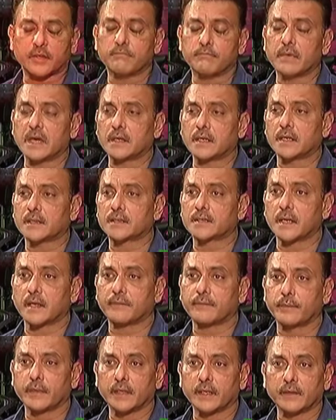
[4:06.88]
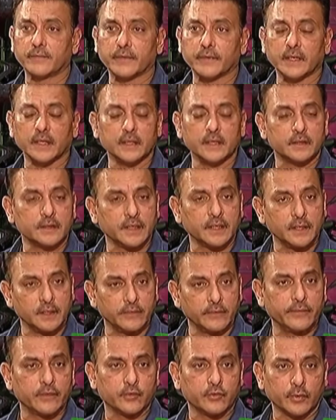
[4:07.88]
tremendous self-belief in each
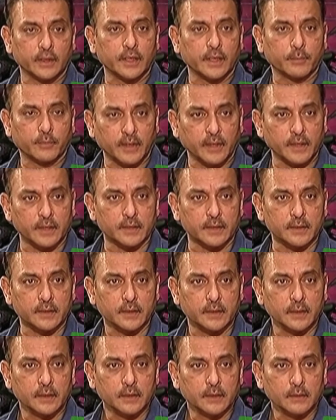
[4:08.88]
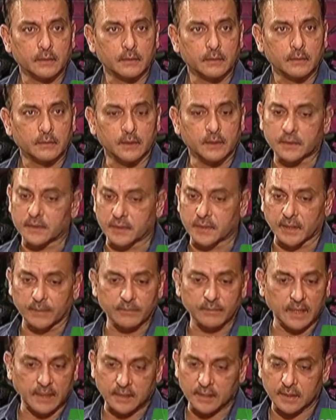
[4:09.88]
individual that plays. This
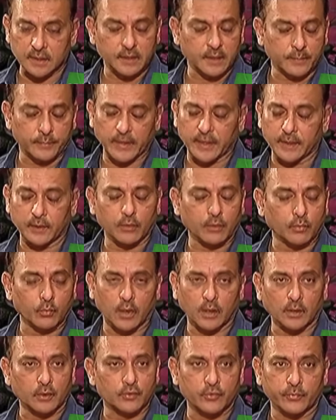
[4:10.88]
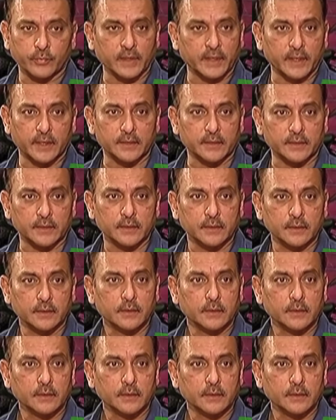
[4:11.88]
team doesn't depend on one or two players.